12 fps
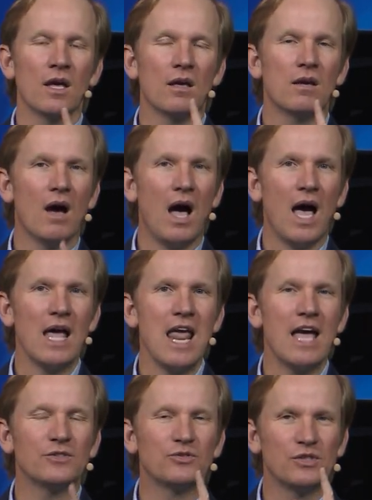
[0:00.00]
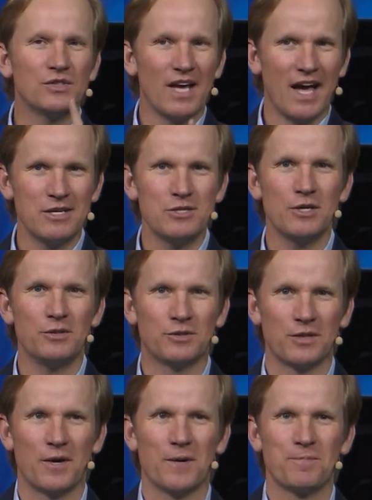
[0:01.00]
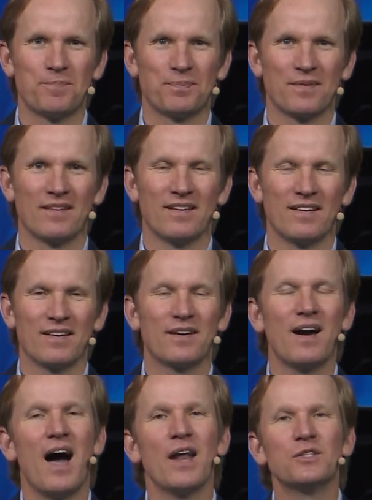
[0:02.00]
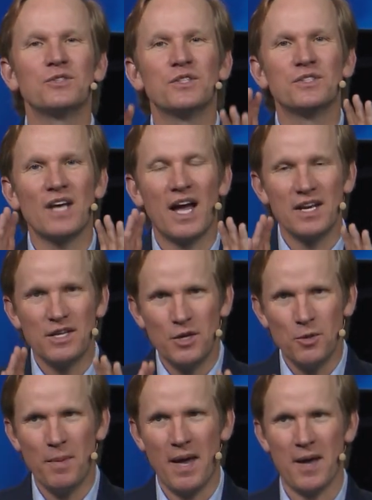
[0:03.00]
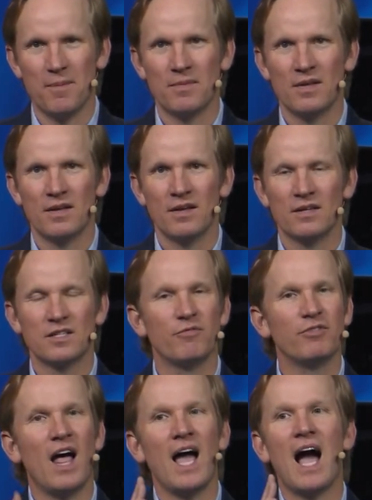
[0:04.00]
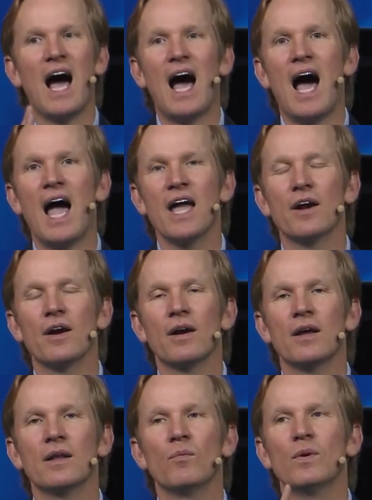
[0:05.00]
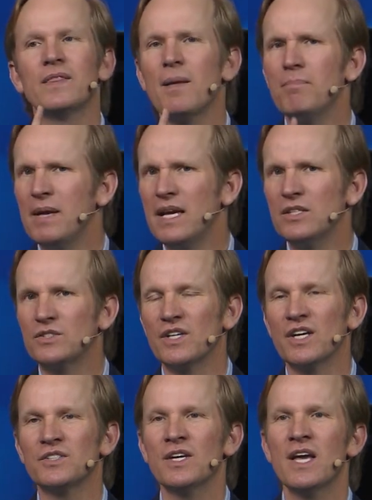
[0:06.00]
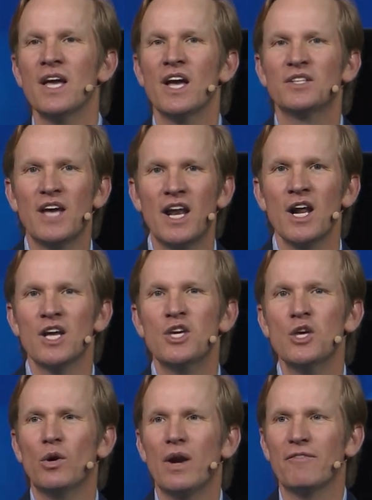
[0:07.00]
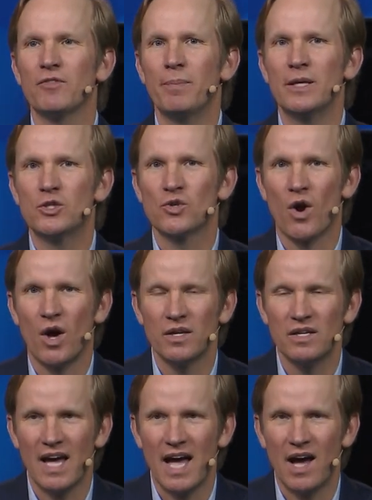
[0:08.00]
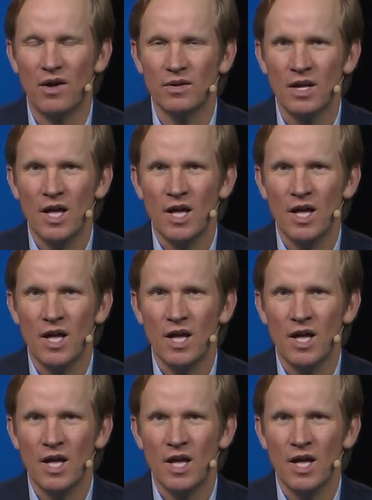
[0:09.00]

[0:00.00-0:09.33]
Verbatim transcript: God has designed you, sir. God has designed you, ma'am, to fly higher what that means is, is that you don't have to be drawn down.